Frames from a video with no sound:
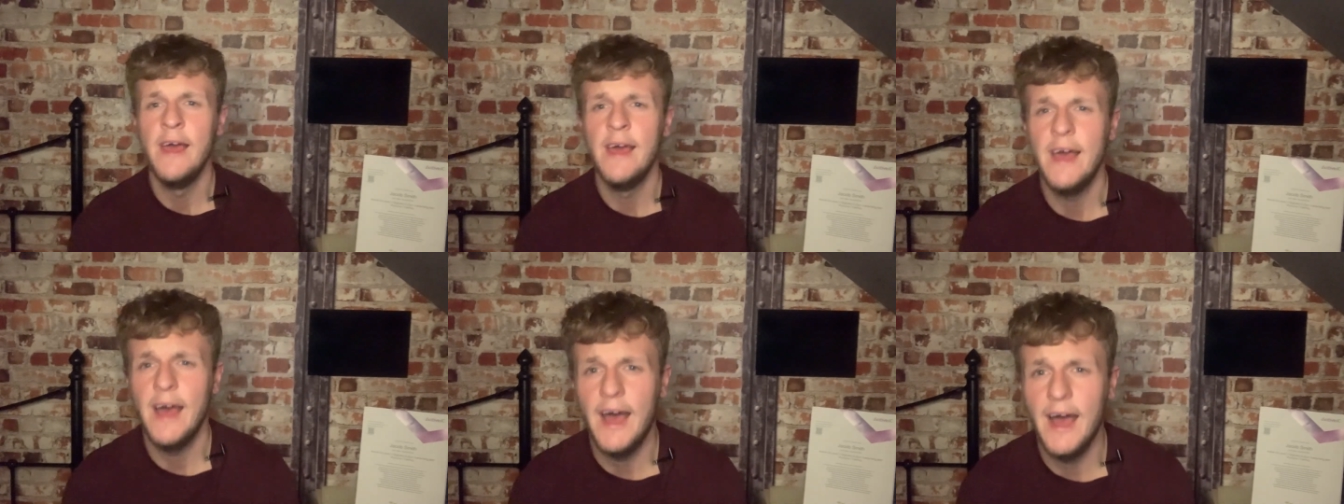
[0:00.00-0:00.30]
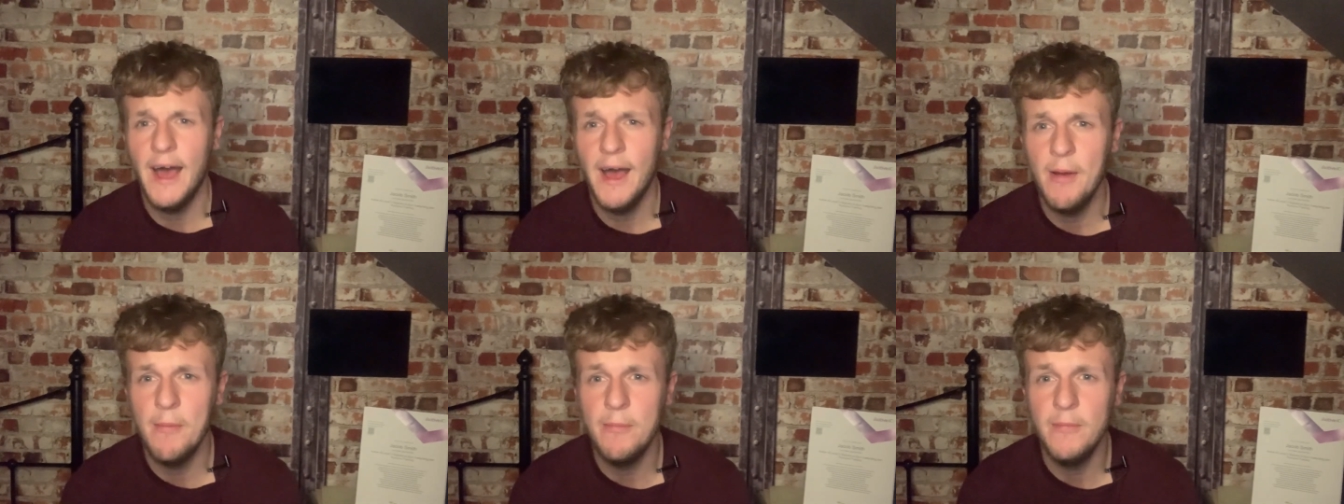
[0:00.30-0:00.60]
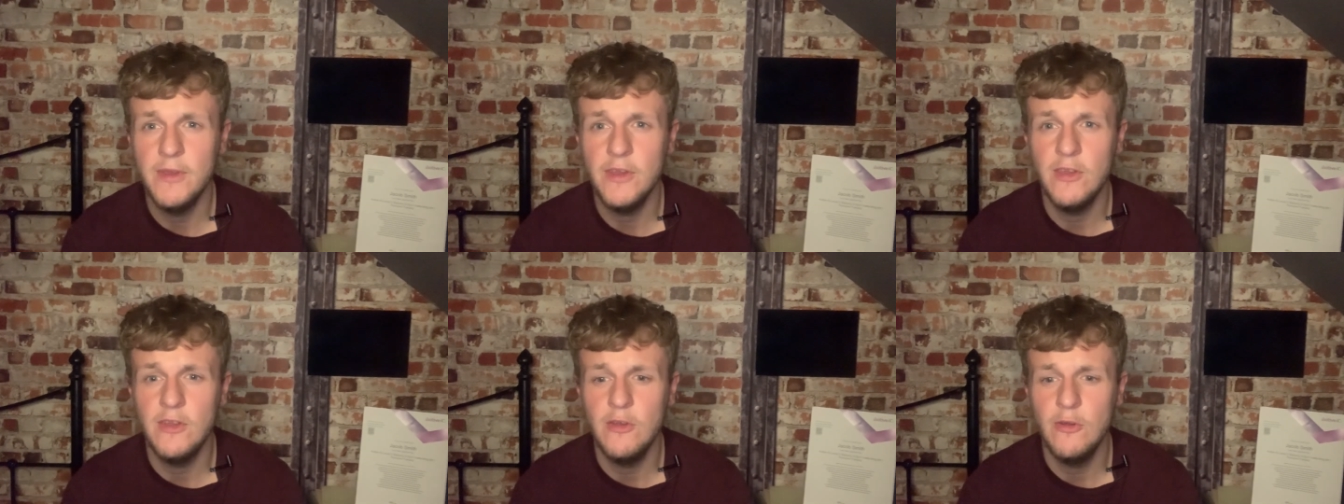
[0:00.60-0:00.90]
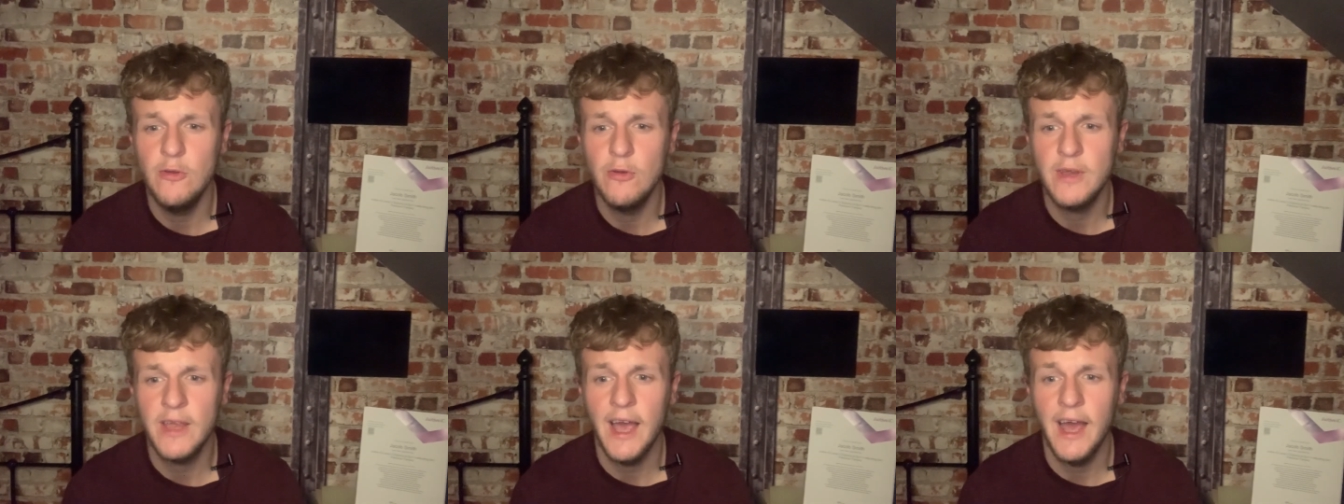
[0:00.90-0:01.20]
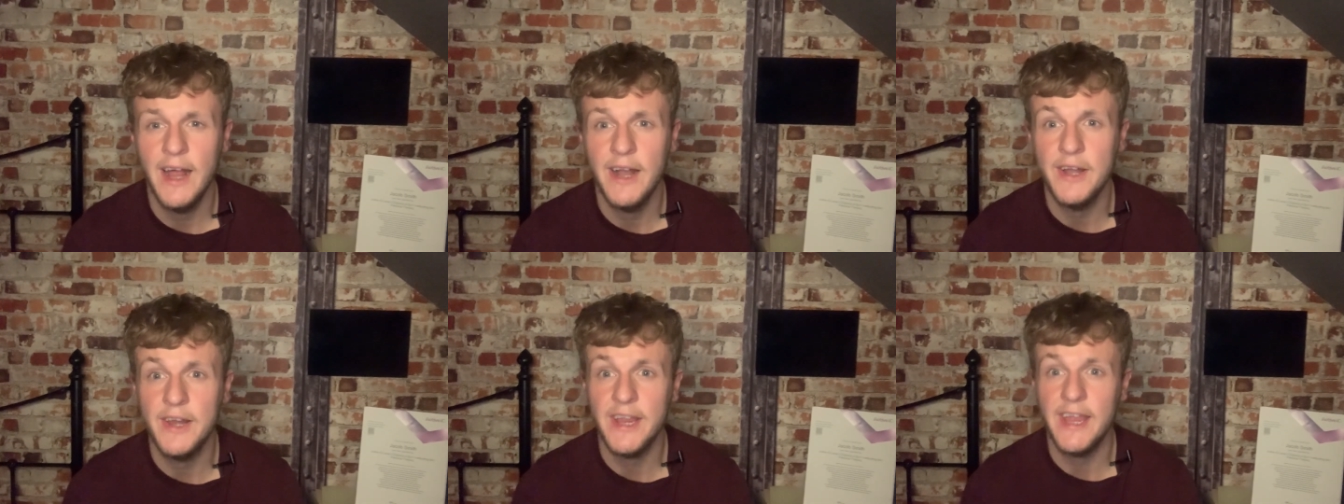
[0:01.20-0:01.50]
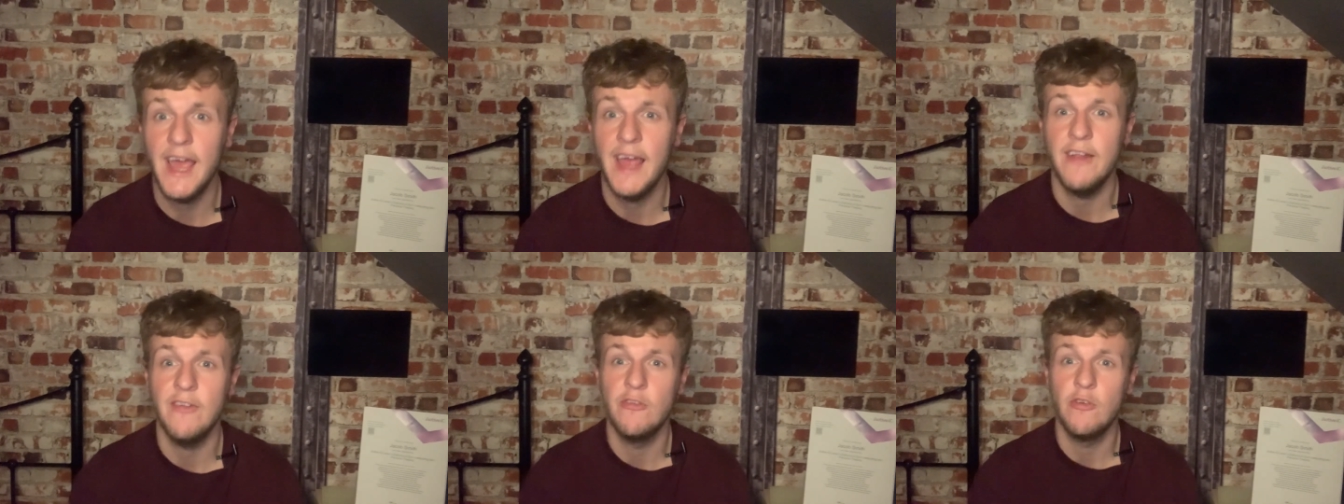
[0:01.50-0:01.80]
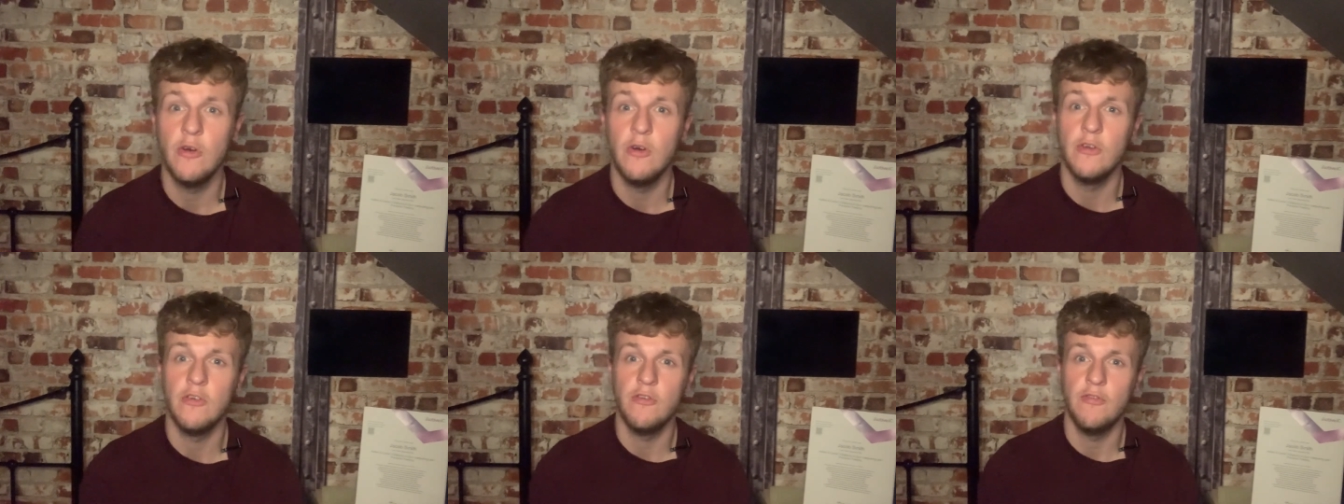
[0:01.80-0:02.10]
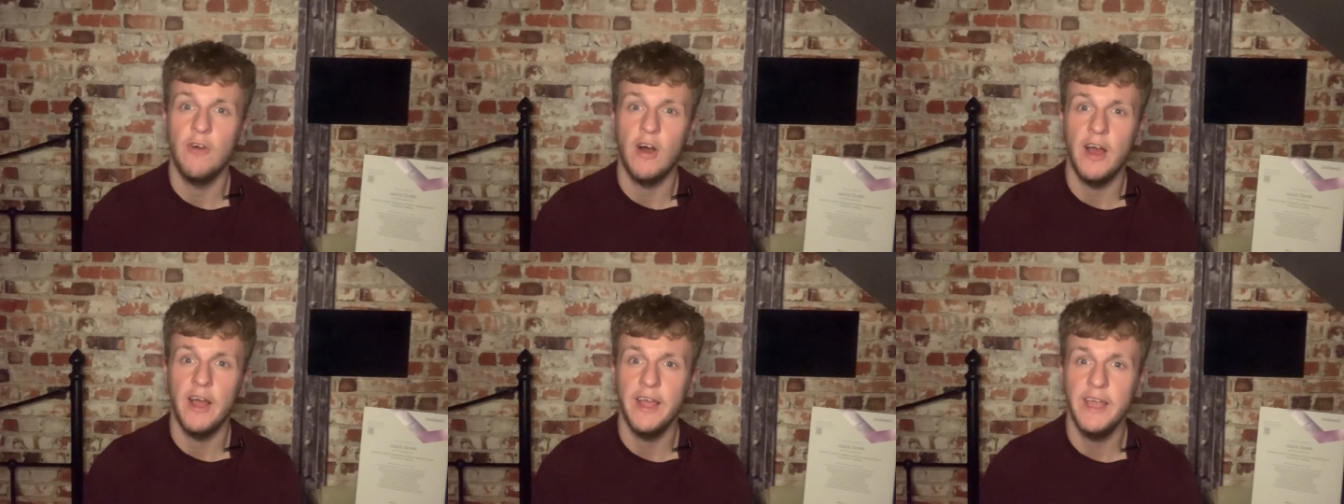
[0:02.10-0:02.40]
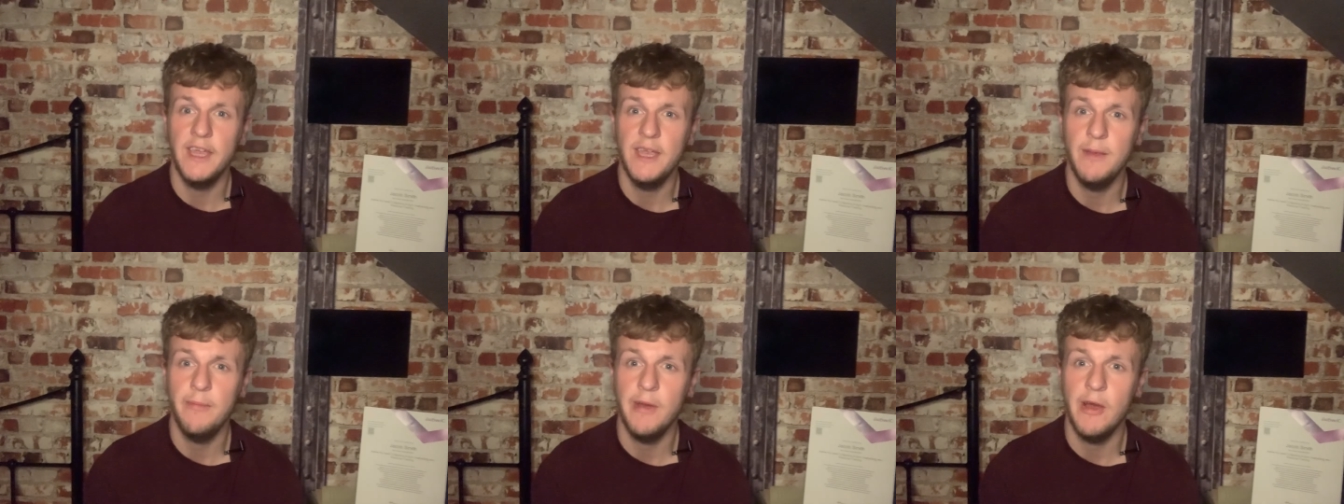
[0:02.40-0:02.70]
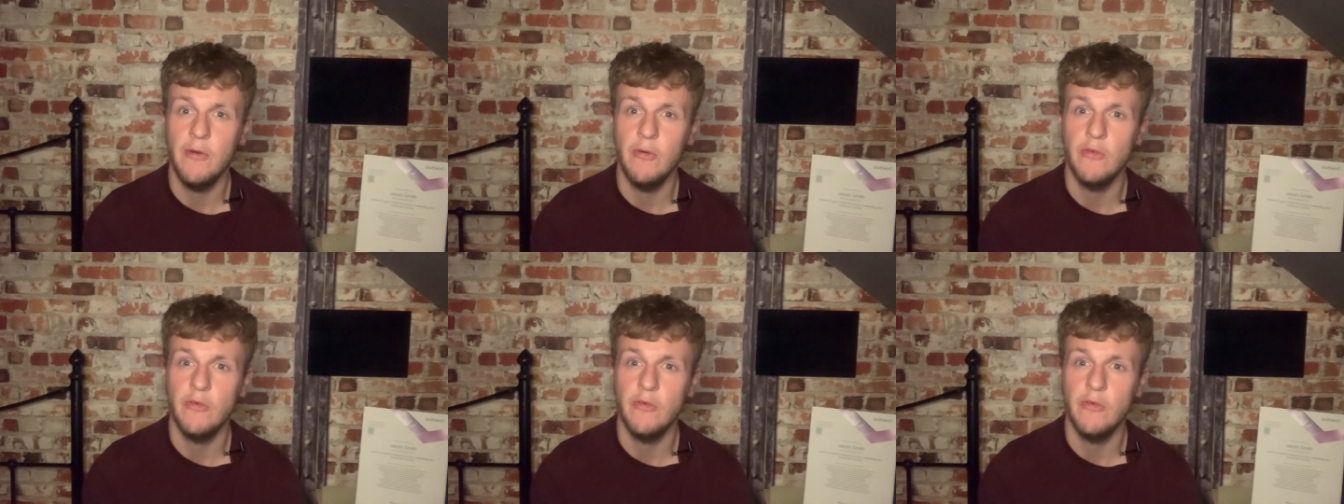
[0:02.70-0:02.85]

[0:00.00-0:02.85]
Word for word: um, you can get in touch via email.